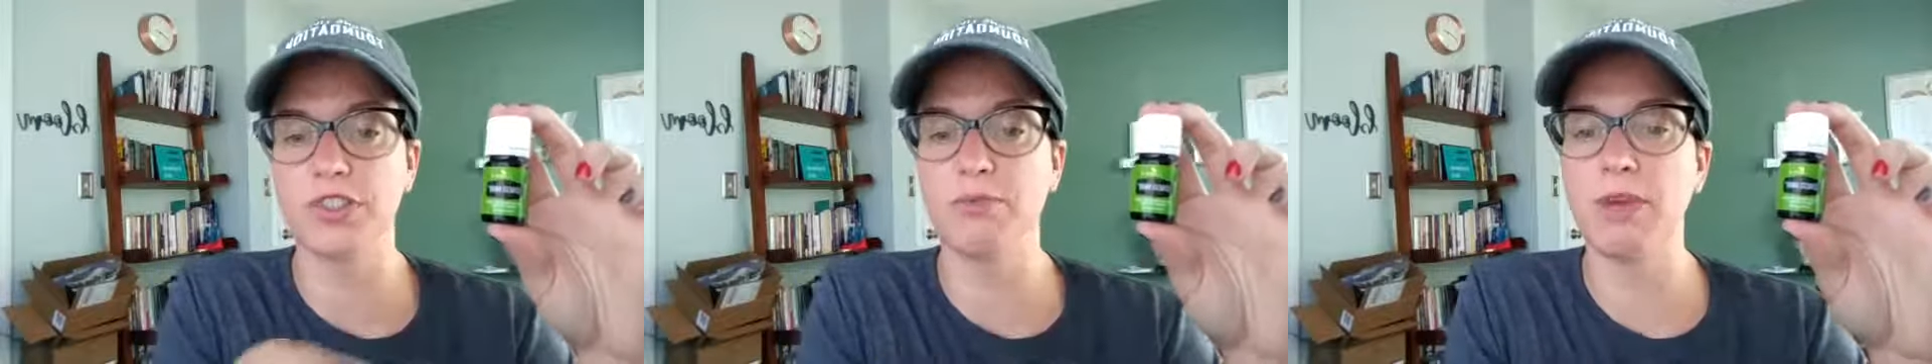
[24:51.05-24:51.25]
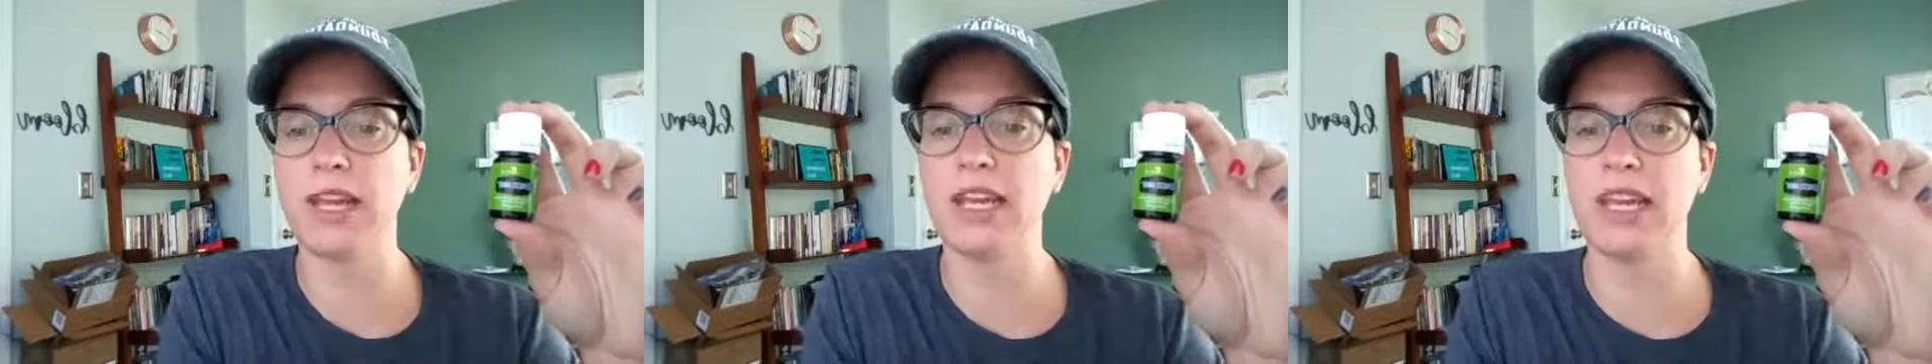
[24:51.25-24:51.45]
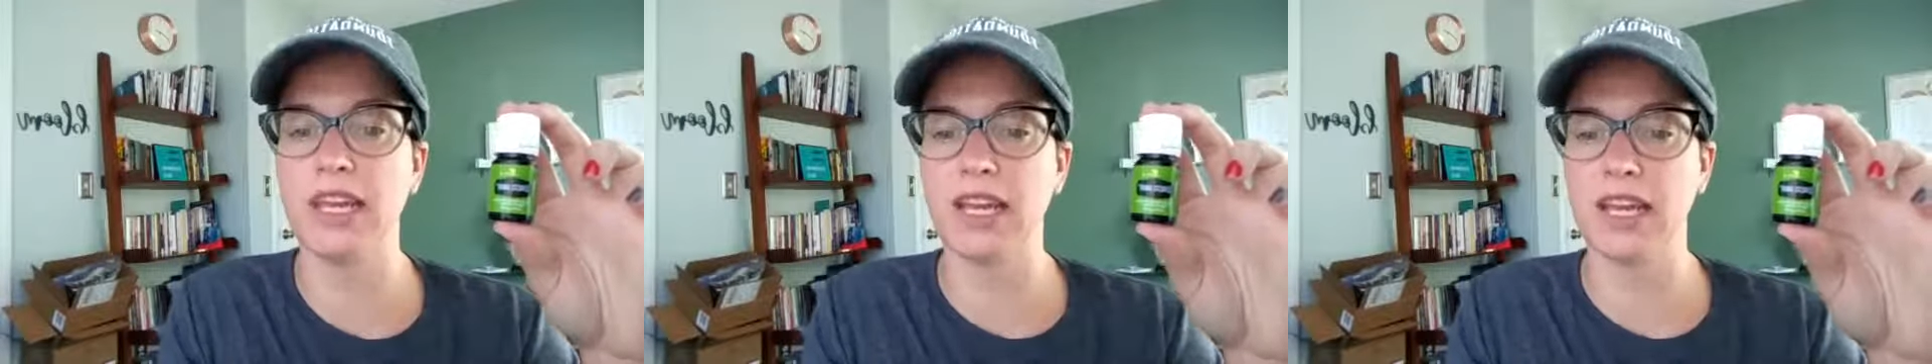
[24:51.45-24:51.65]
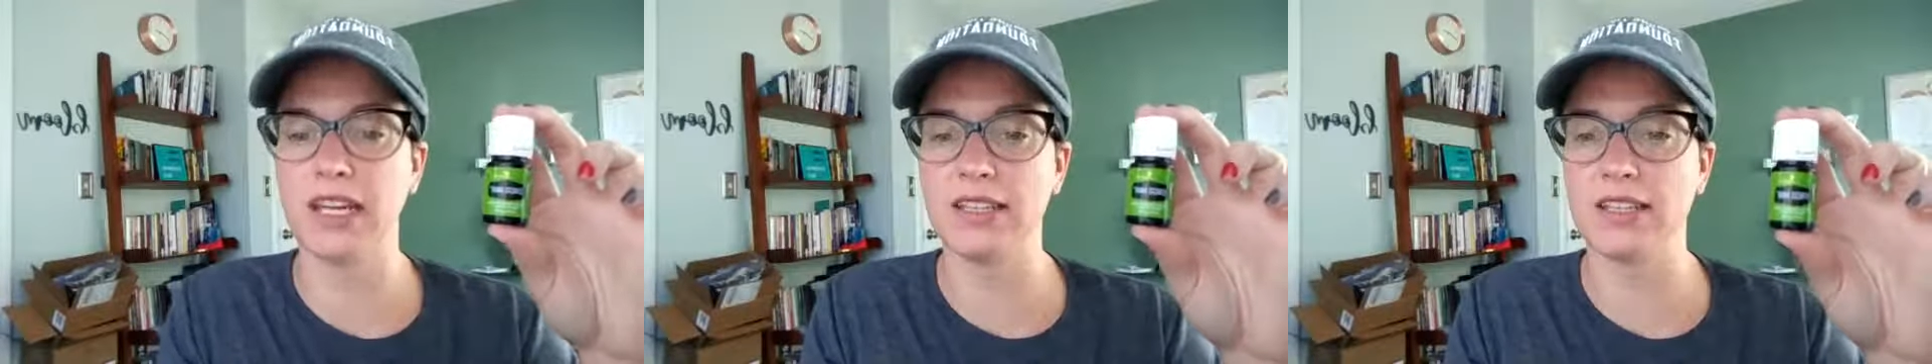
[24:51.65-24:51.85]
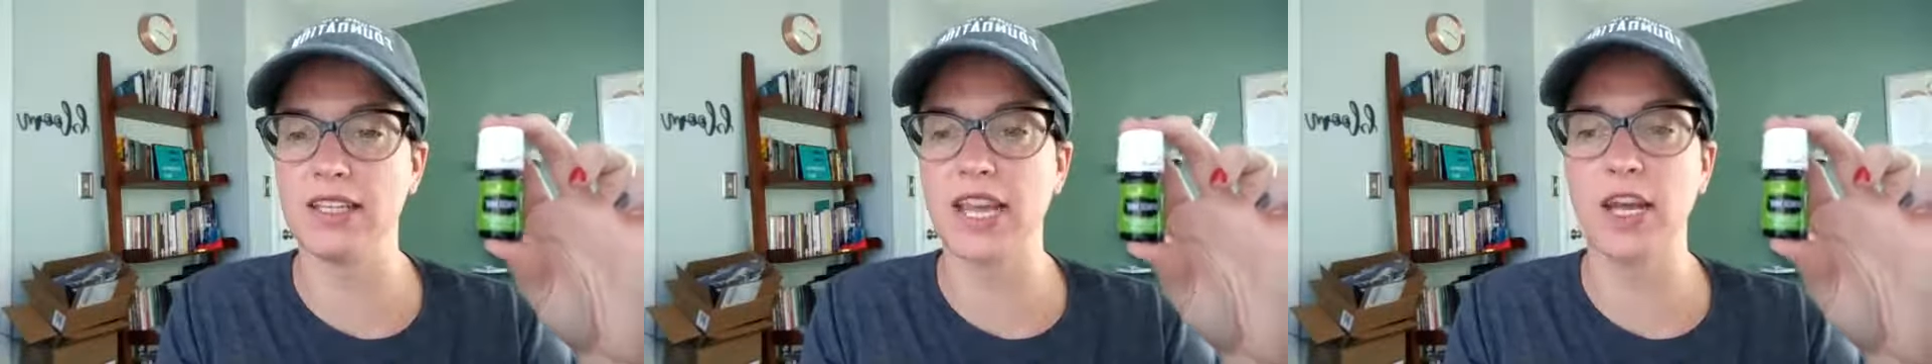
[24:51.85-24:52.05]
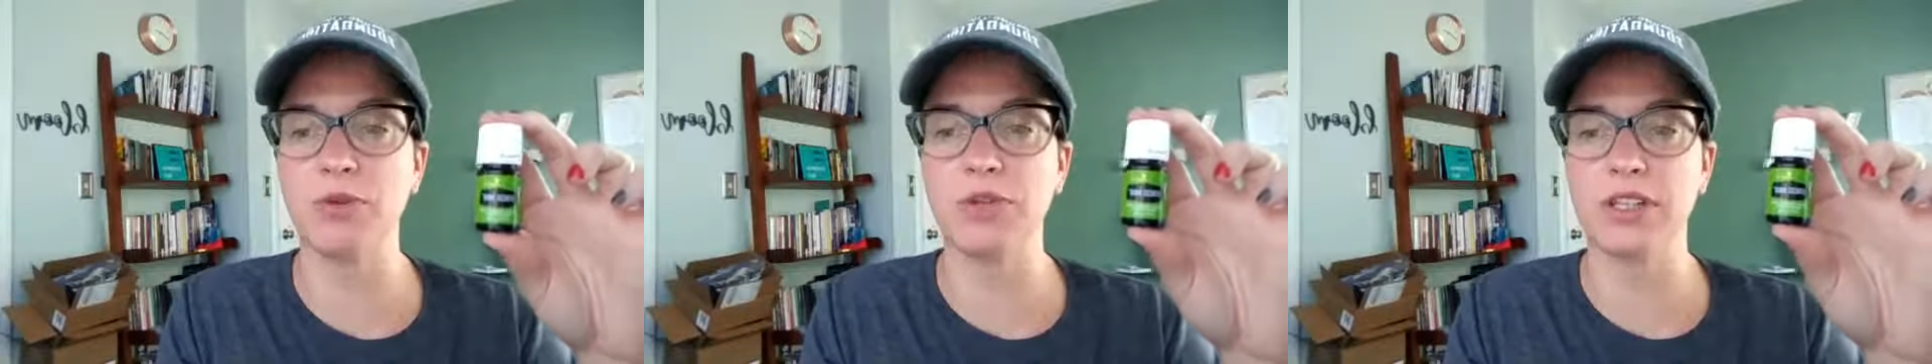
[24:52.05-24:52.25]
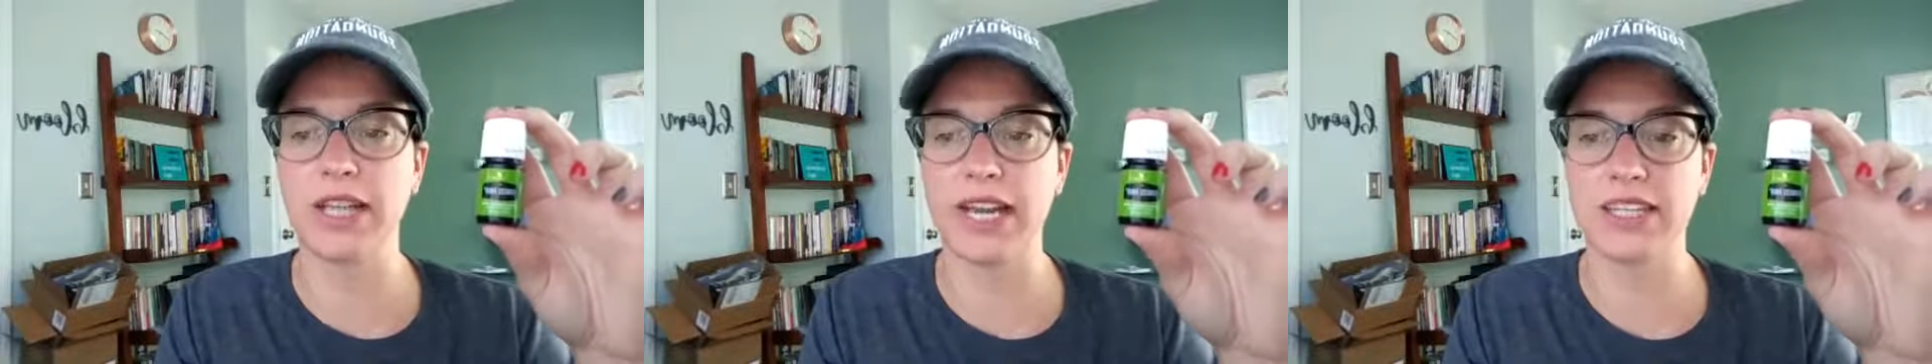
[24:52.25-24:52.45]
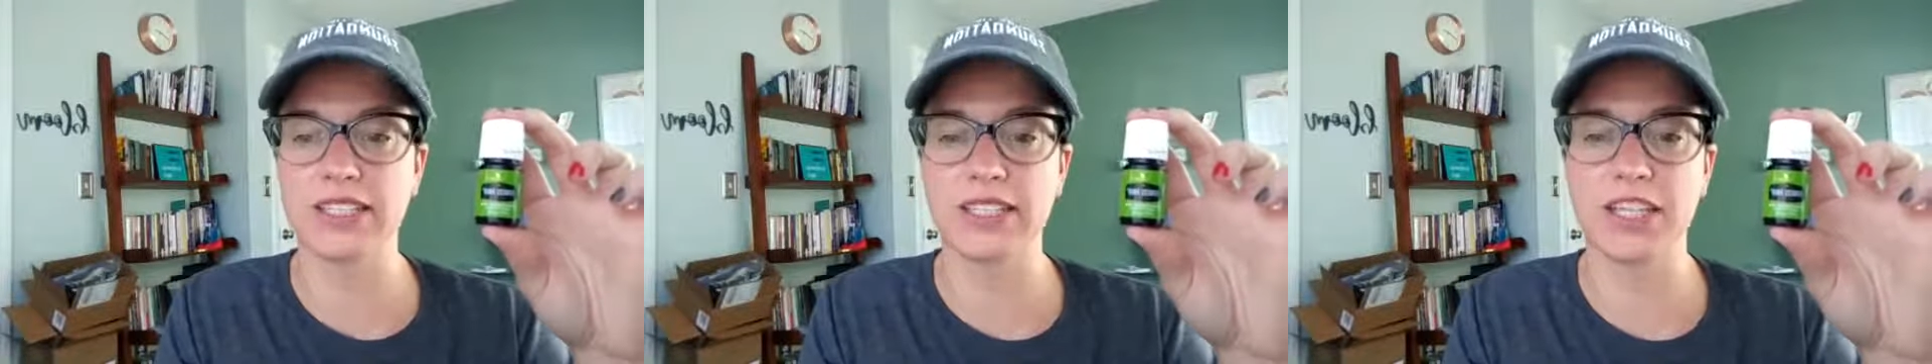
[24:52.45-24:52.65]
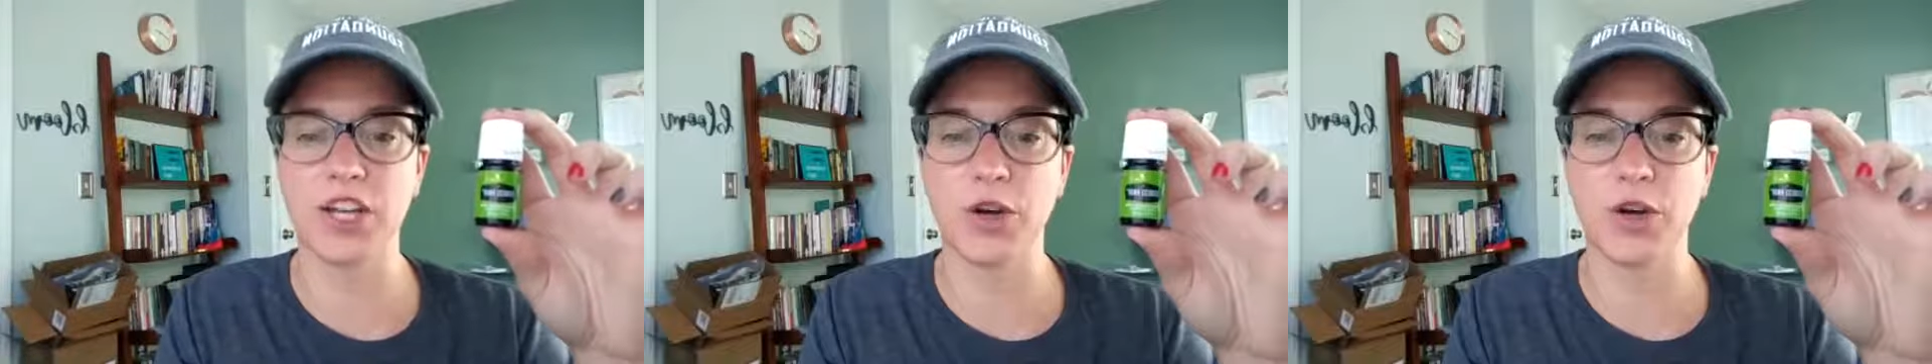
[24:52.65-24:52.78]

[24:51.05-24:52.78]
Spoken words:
making it a relaxing